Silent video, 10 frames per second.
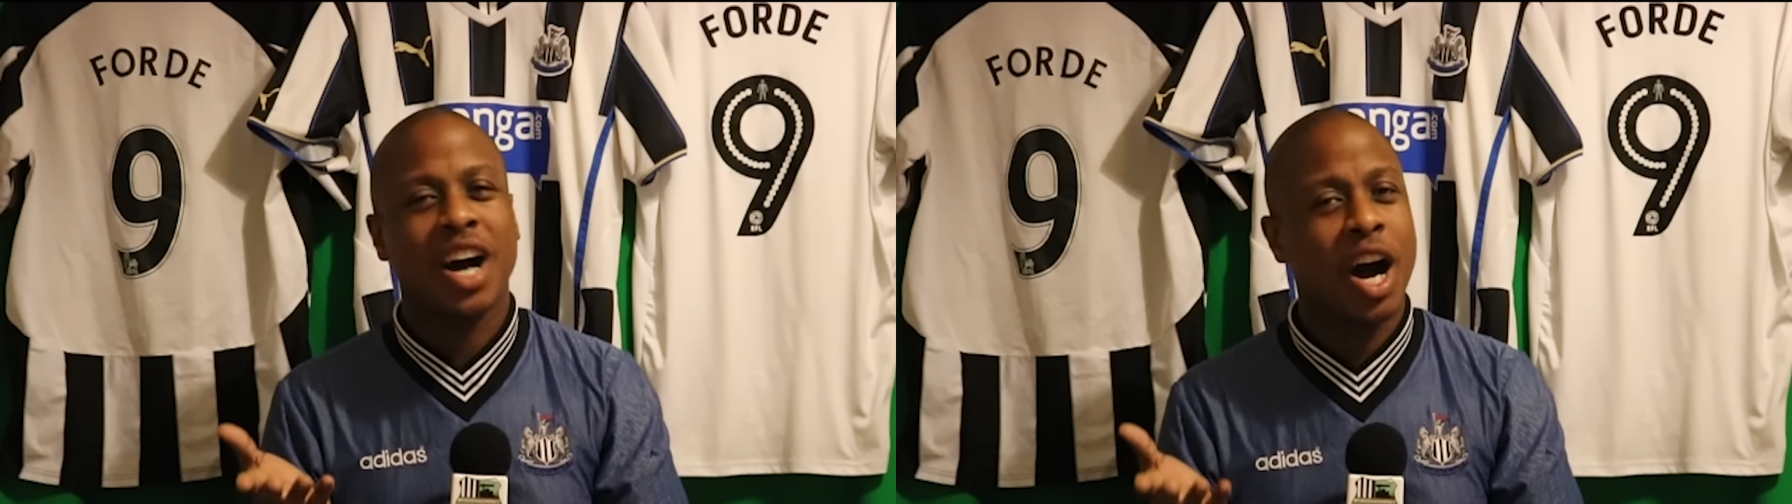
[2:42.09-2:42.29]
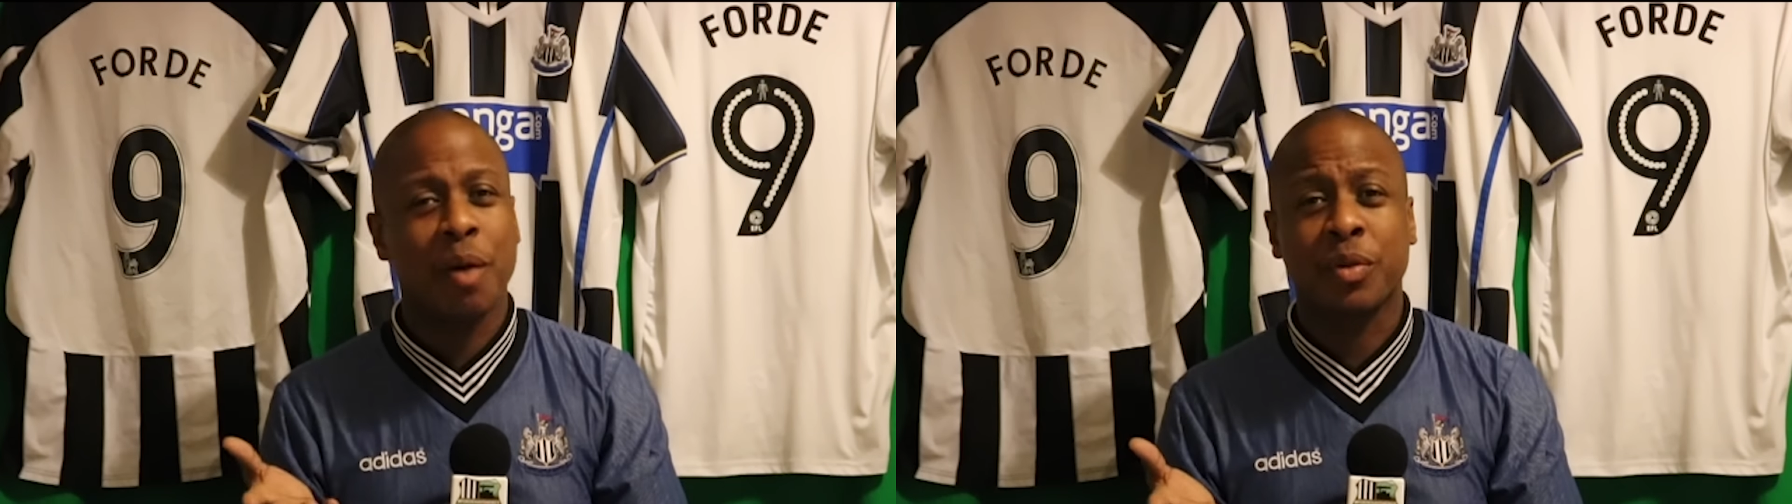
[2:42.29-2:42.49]

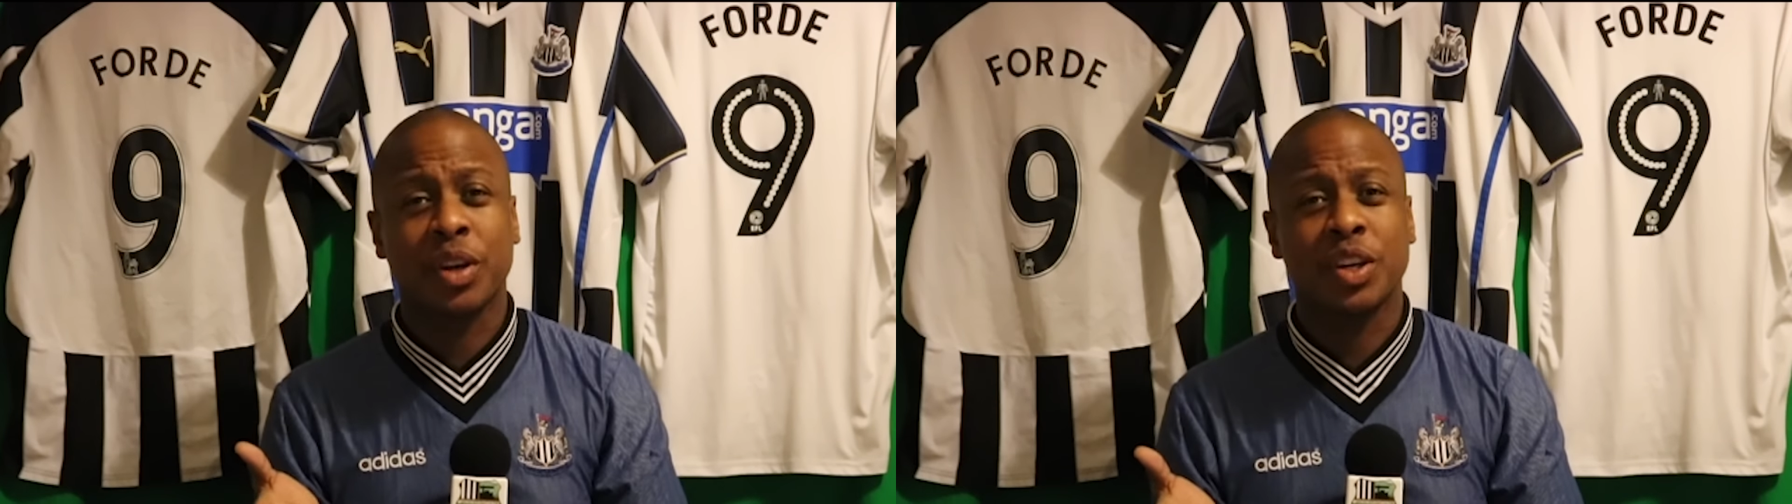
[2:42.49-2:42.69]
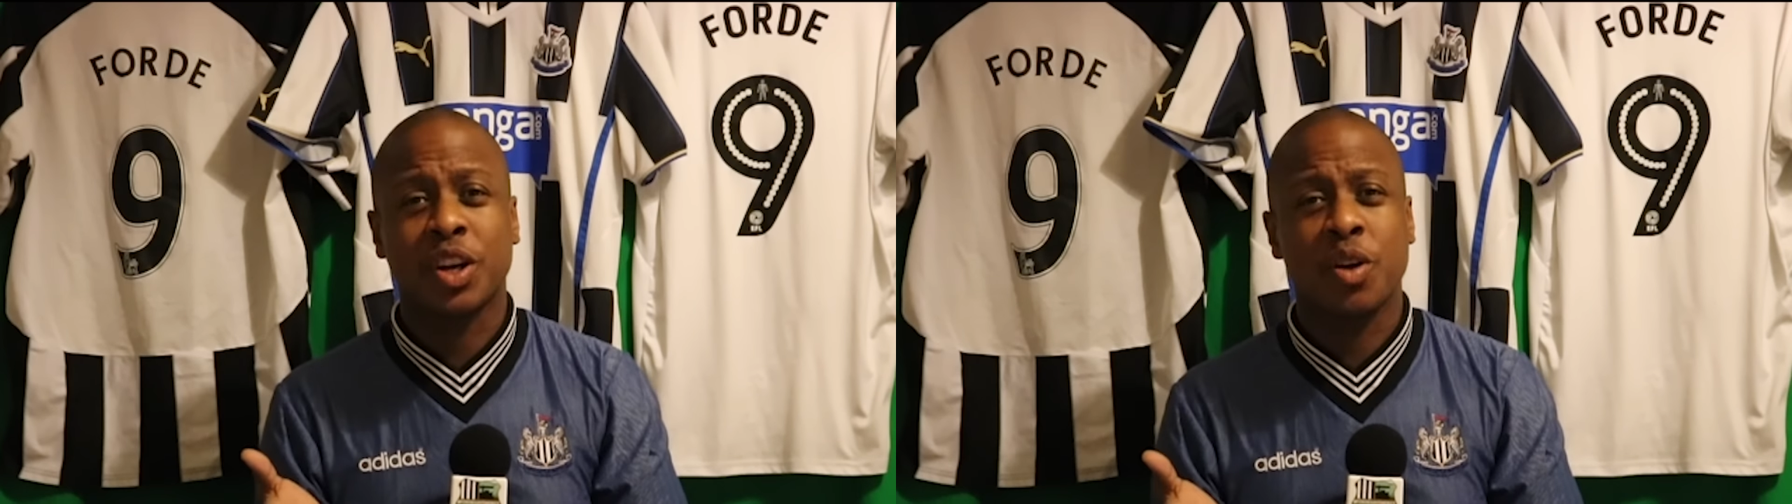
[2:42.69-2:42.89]
I'm
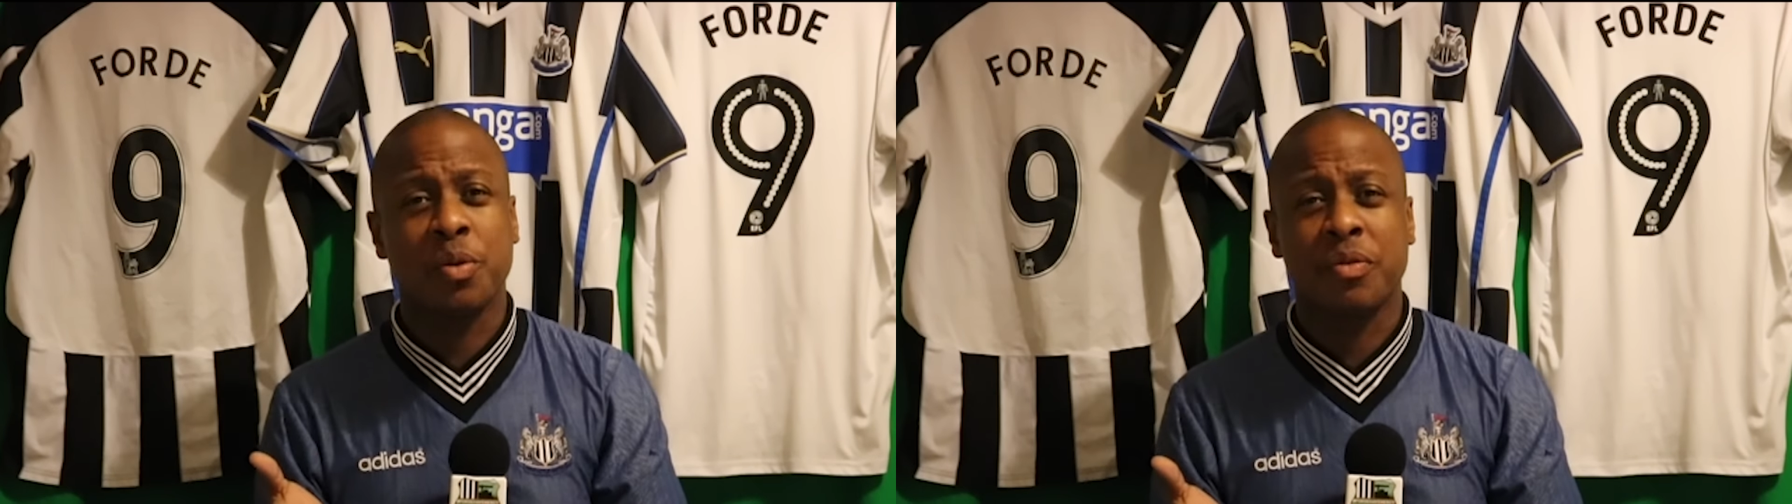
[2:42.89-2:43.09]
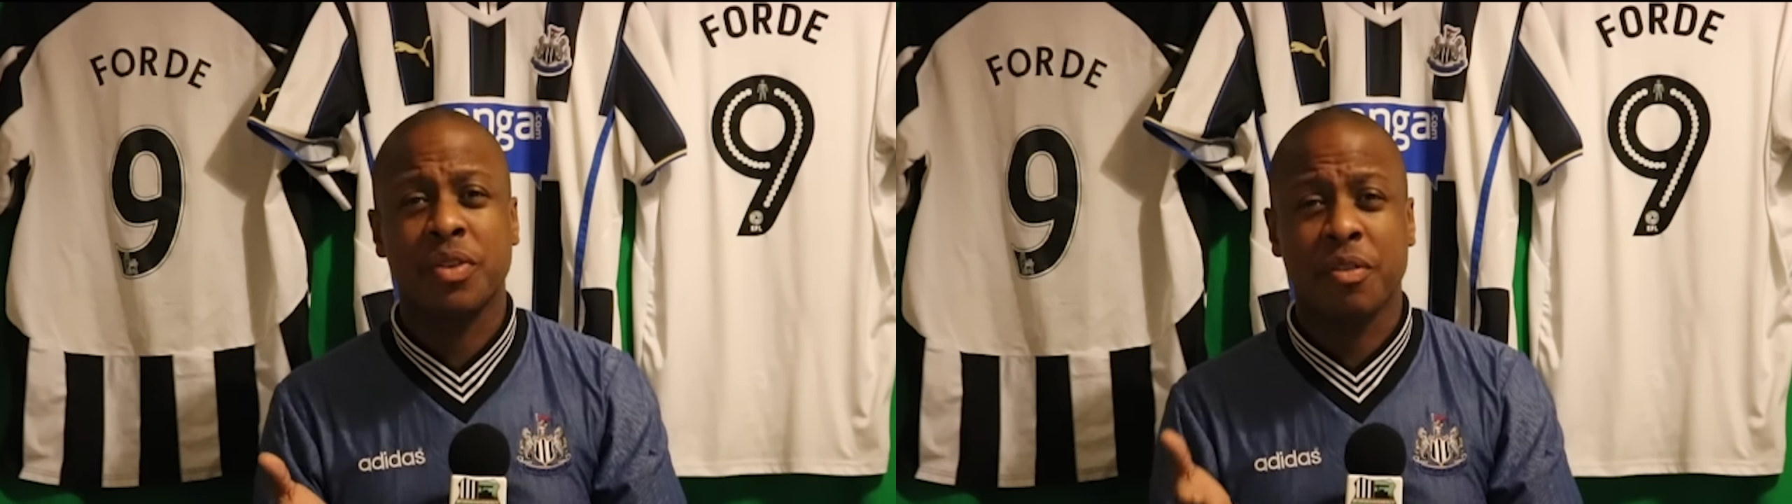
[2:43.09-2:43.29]
going to go
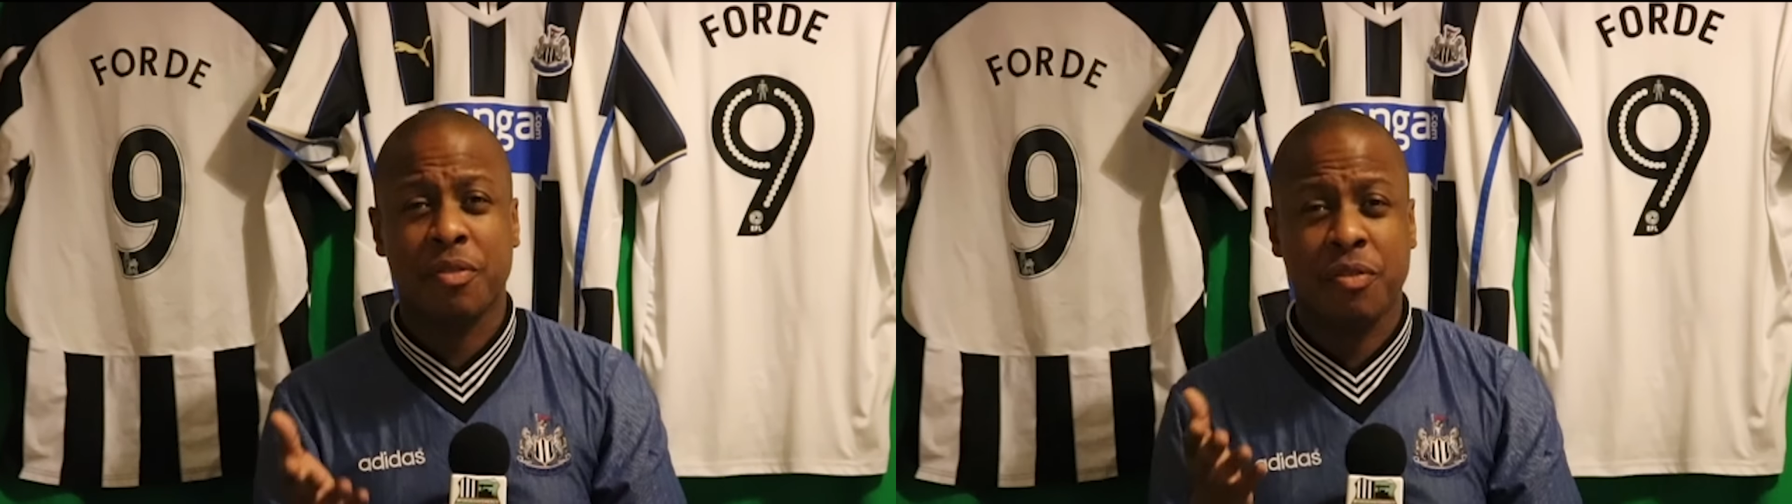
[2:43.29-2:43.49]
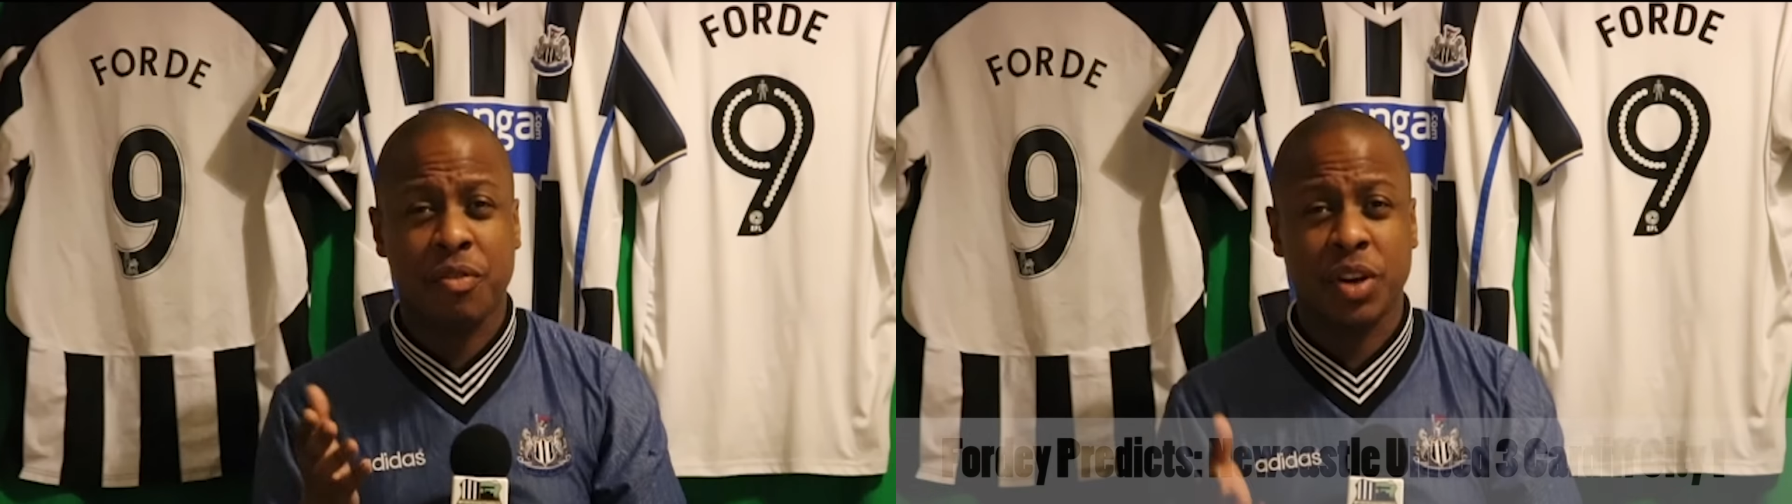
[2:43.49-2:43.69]
with a
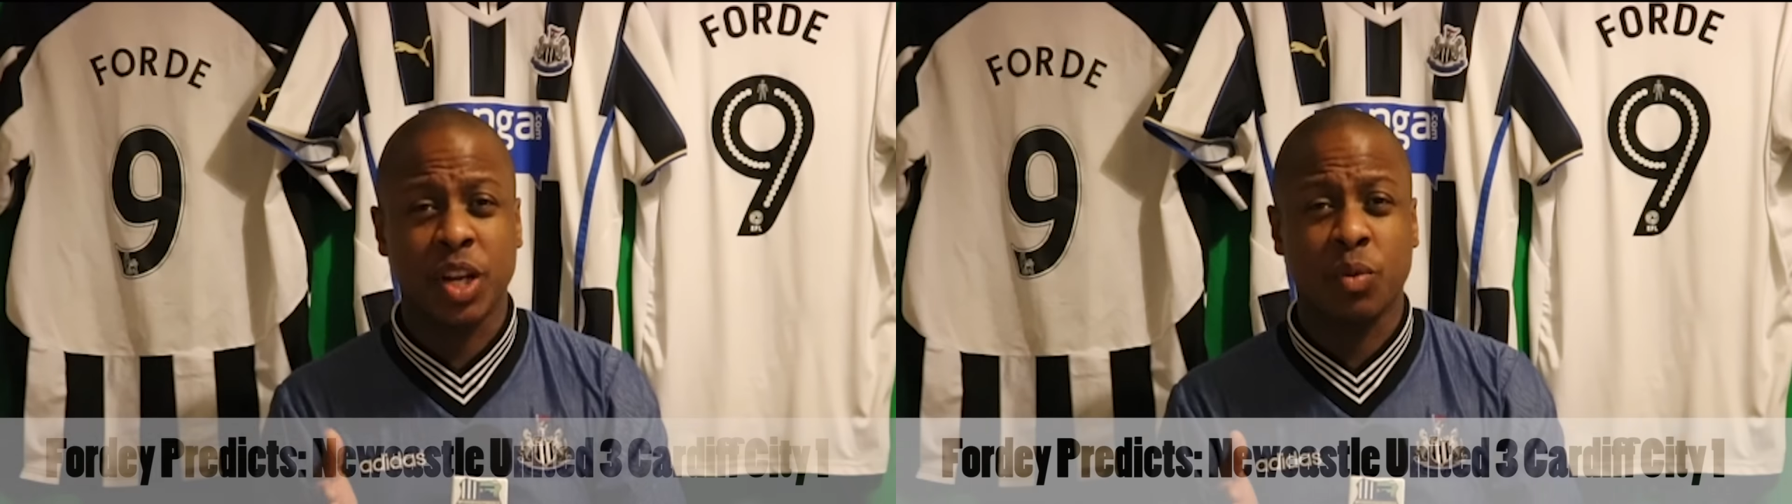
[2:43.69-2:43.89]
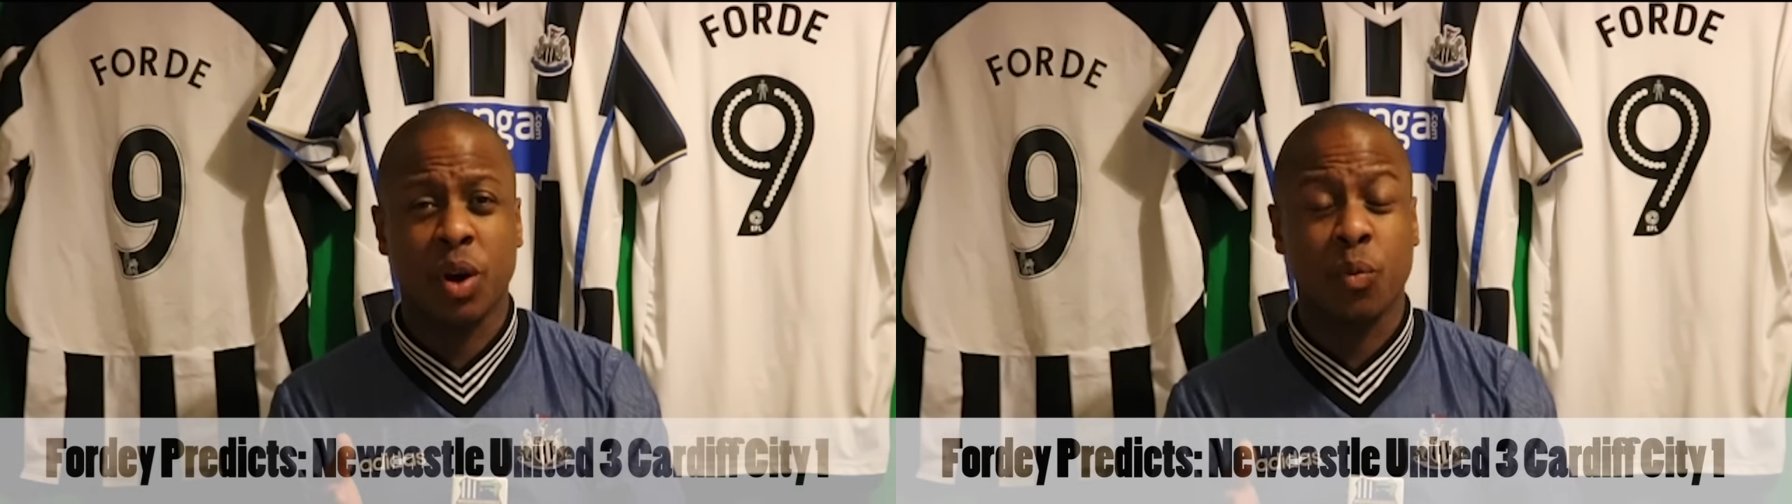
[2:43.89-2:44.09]

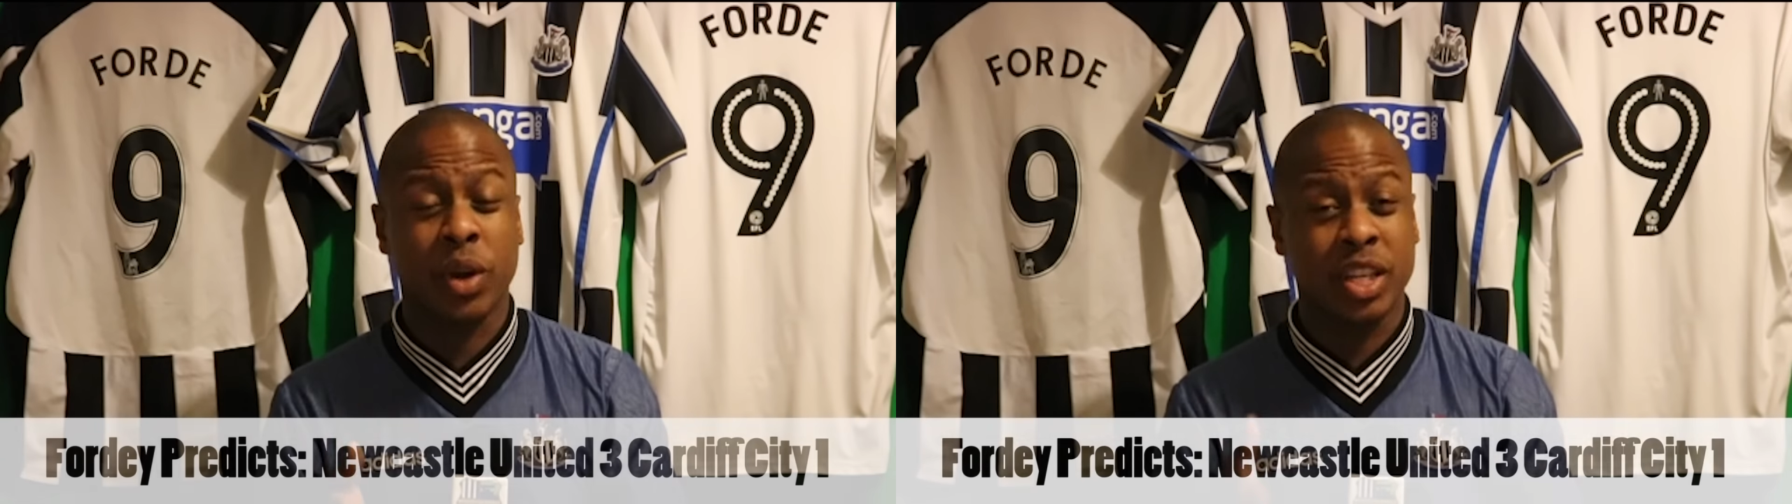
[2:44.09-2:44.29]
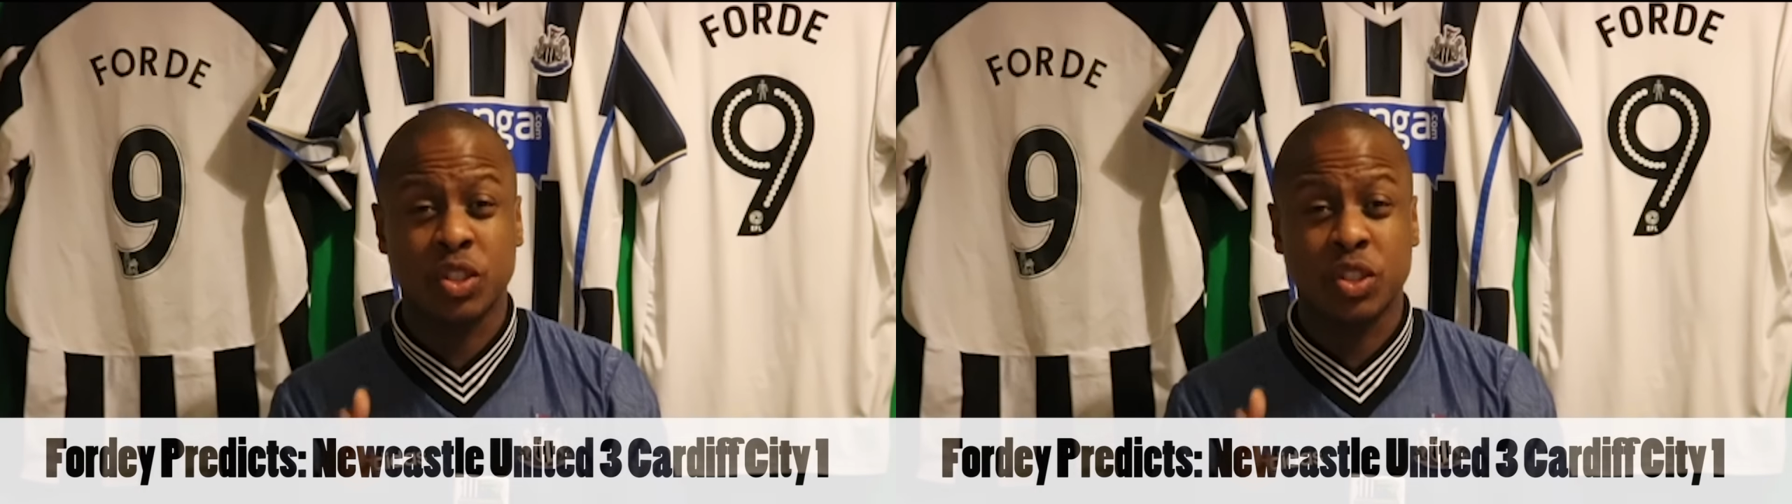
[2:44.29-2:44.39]
3 1 win.